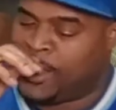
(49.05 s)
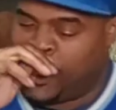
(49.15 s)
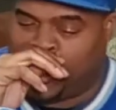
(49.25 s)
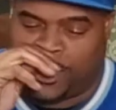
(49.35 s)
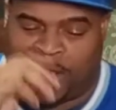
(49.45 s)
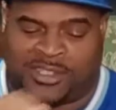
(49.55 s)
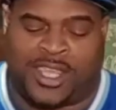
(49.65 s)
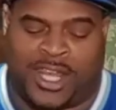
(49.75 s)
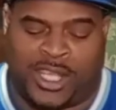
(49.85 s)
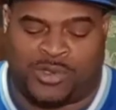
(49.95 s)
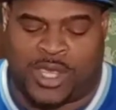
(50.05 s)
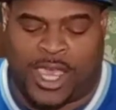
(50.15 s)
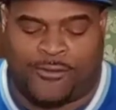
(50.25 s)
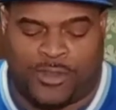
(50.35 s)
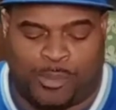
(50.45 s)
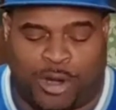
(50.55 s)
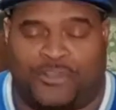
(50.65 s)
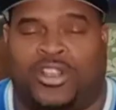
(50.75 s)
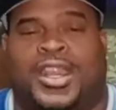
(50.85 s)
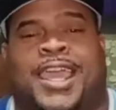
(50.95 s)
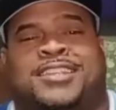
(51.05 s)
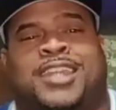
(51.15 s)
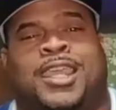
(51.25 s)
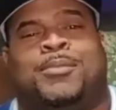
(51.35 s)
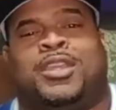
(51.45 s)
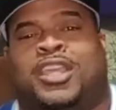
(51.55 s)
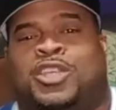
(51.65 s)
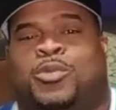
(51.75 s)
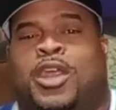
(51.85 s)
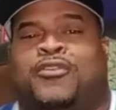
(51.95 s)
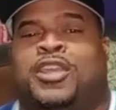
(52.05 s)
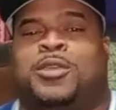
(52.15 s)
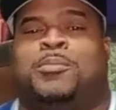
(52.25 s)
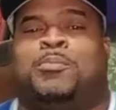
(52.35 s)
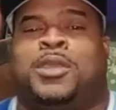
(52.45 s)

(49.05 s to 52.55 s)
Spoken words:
And they said he used to have the perfect last name because whenever he